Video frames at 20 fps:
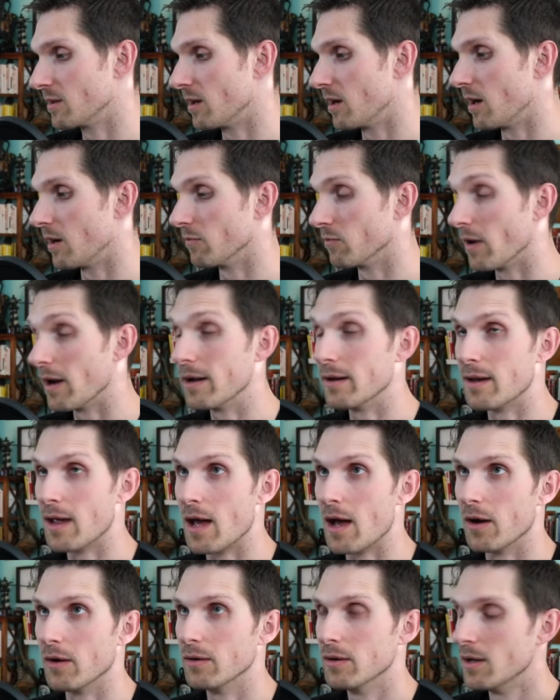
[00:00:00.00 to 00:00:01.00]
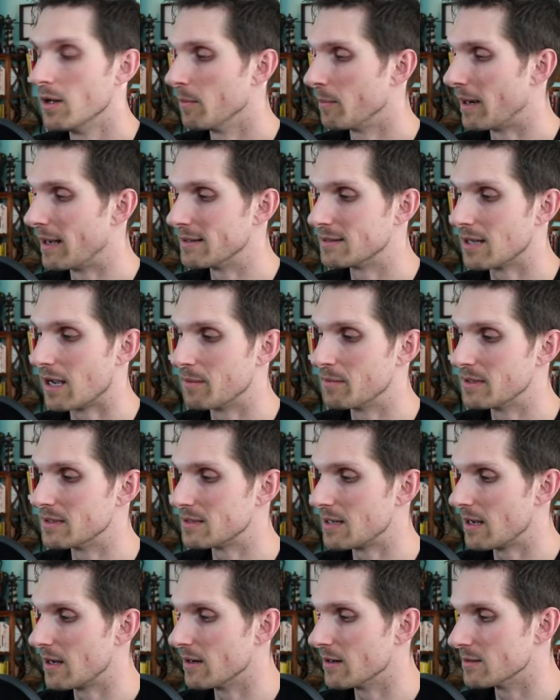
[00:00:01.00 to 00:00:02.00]
uh, right now by the time this
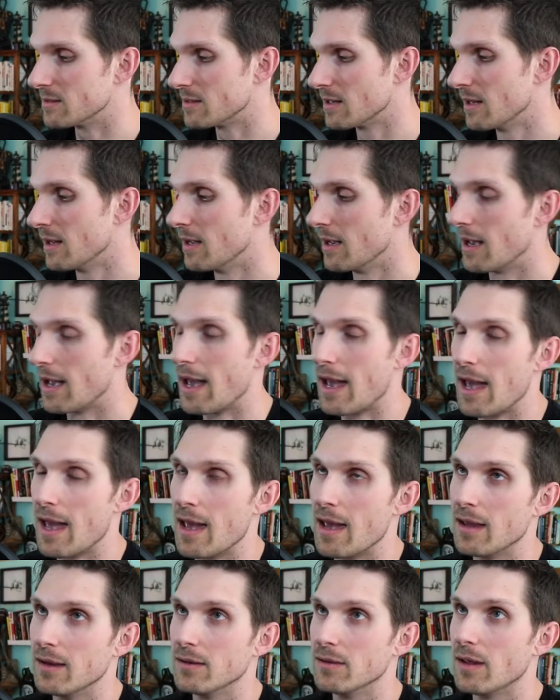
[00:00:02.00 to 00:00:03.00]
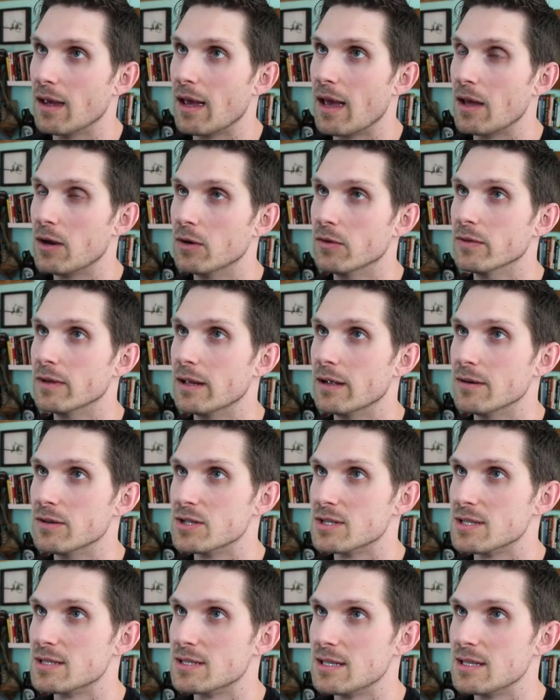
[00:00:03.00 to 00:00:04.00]
airs, and head over there and
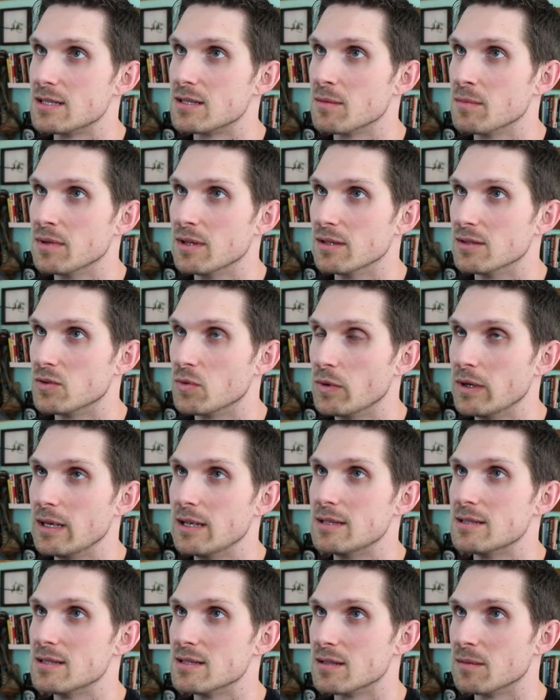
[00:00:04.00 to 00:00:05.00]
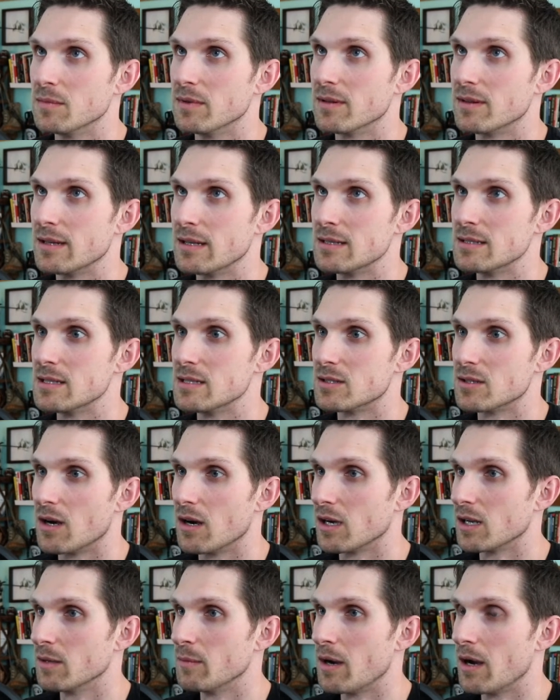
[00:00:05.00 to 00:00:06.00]
just see some of the tweets and some of the things he's
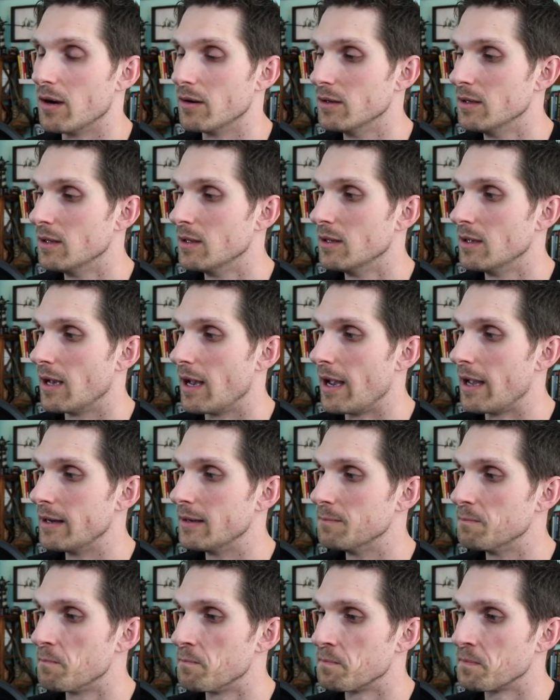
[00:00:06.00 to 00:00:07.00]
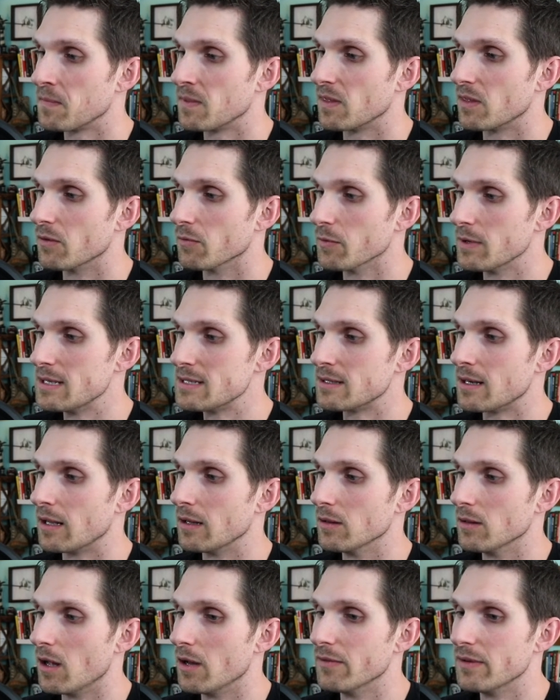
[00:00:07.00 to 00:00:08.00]
talking about. And the reason I
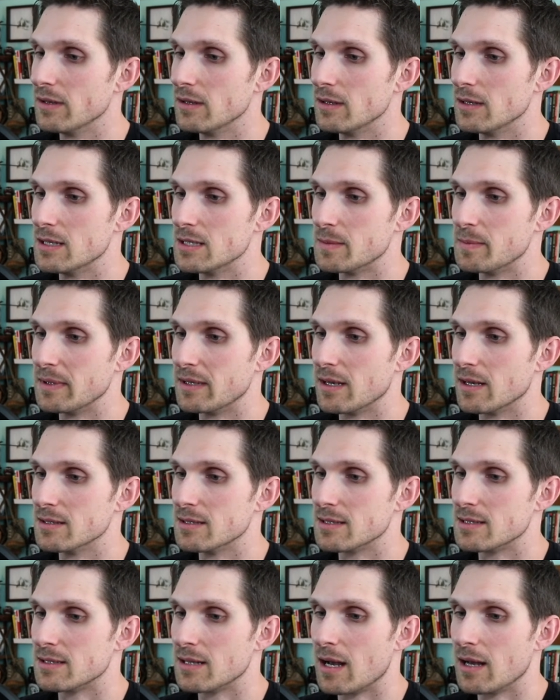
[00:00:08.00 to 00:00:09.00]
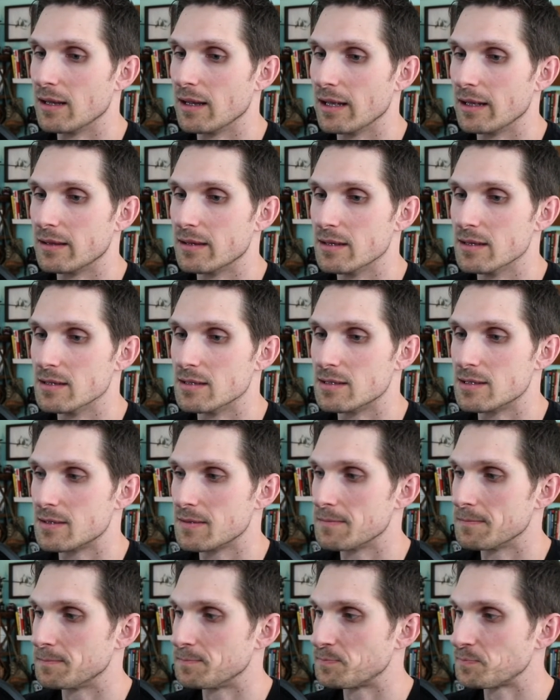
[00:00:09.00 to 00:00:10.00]
love it is because it's not like this
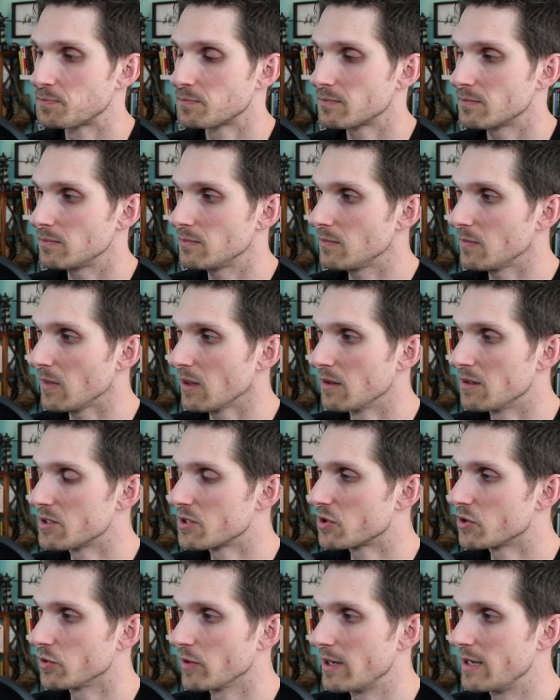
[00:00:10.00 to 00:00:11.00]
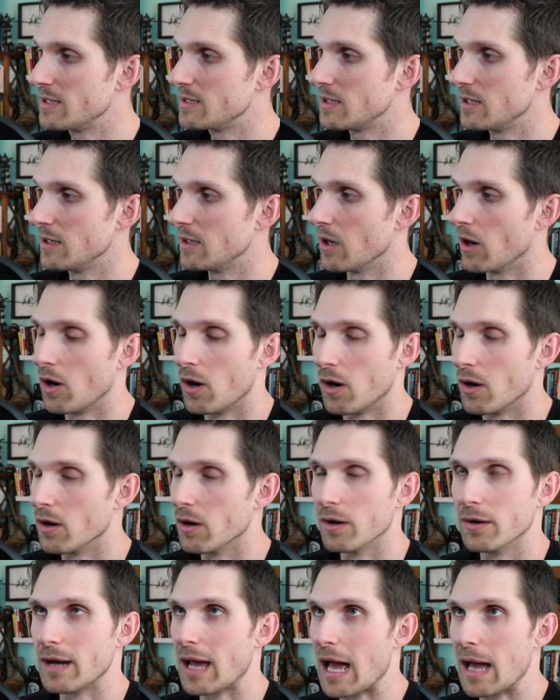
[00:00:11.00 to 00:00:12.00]
this crazy
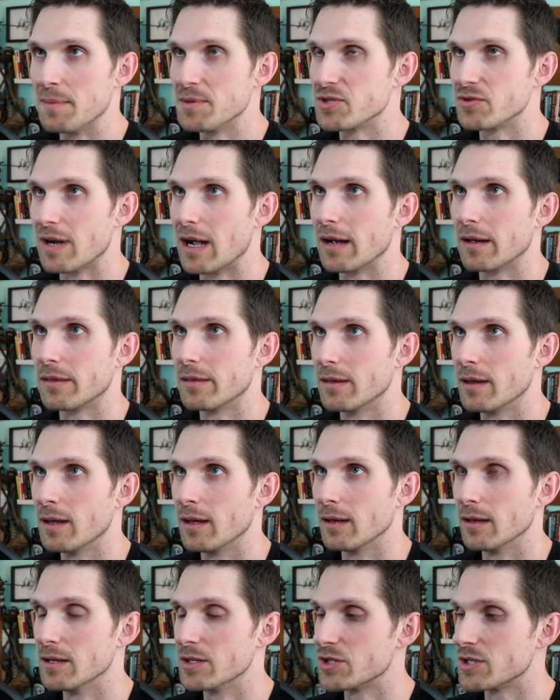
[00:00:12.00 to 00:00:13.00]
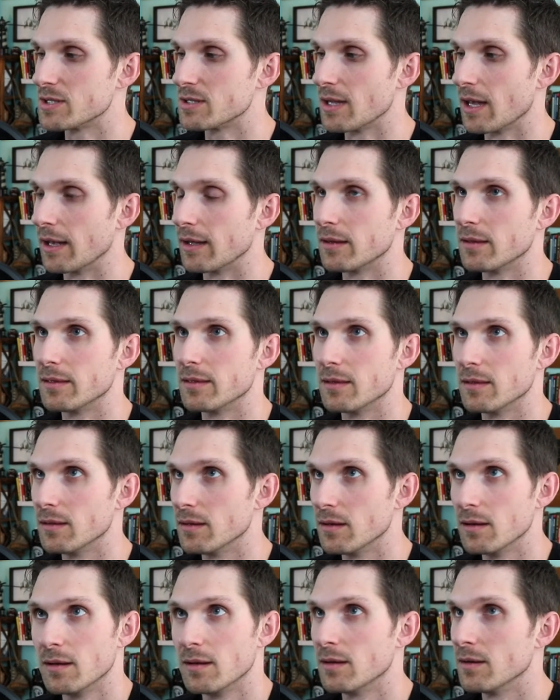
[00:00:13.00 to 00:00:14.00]
hard abstract thing. It's just like
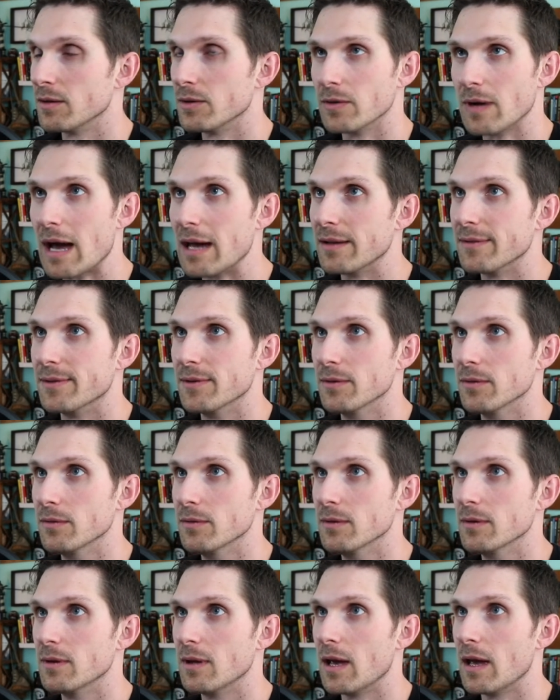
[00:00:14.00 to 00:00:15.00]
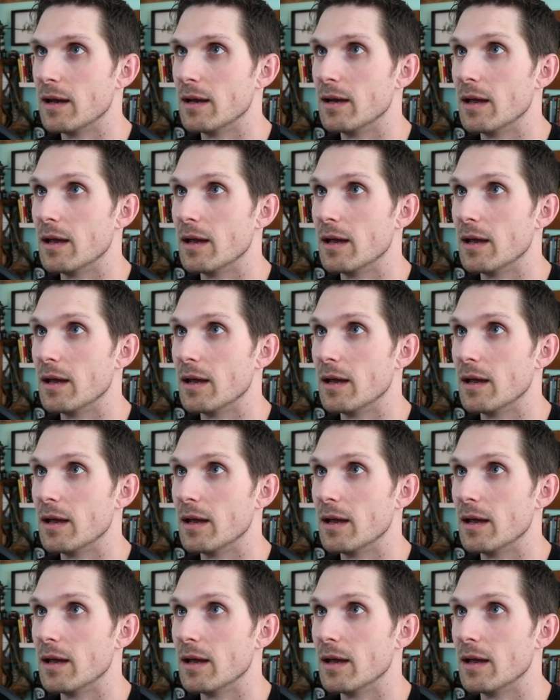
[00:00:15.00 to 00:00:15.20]
gratitude and